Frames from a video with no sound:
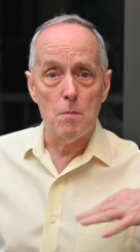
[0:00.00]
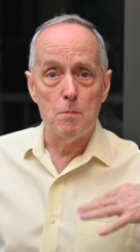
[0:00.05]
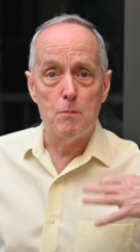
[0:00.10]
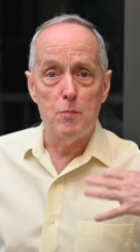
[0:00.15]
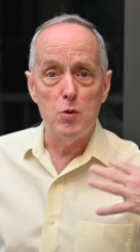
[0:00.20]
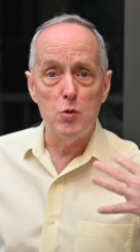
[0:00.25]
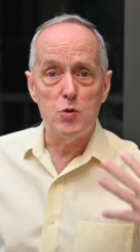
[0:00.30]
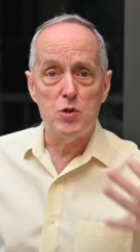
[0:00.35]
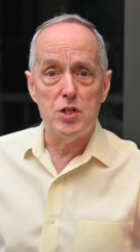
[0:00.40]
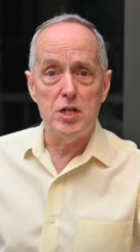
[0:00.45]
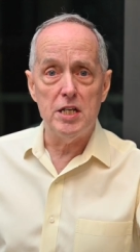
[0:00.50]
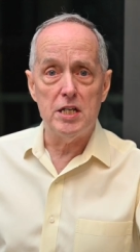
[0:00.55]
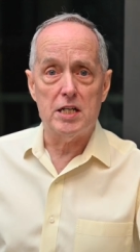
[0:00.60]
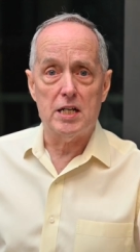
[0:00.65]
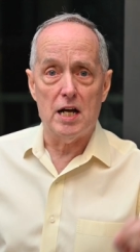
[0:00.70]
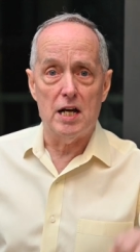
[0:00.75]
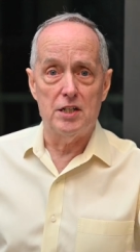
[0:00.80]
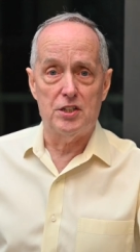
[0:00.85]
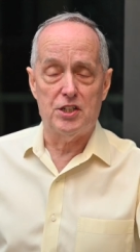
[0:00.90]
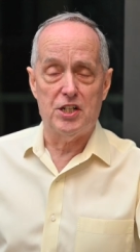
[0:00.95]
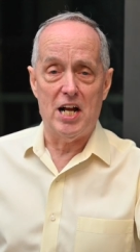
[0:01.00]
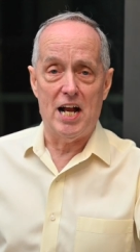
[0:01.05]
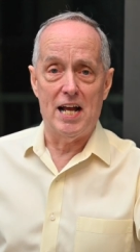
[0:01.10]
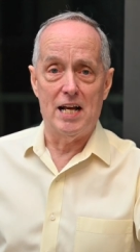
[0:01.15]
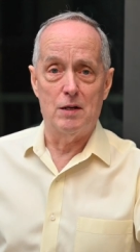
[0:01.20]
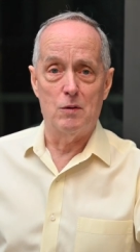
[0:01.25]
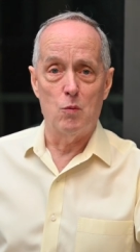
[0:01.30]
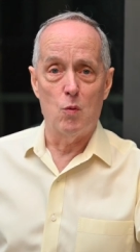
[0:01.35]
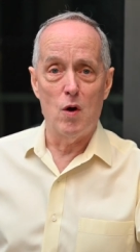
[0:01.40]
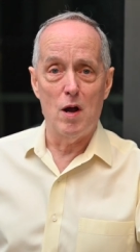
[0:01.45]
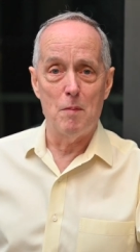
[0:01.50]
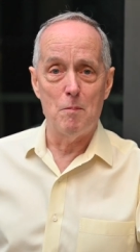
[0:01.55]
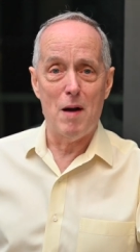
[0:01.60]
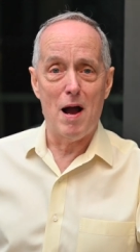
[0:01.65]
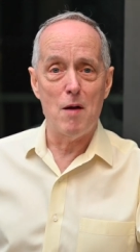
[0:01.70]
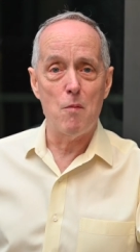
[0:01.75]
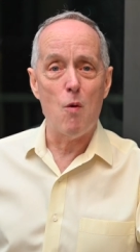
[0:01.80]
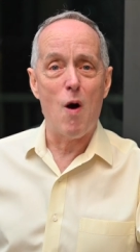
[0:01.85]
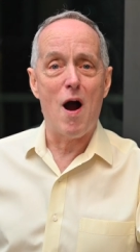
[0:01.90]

boutique chain where my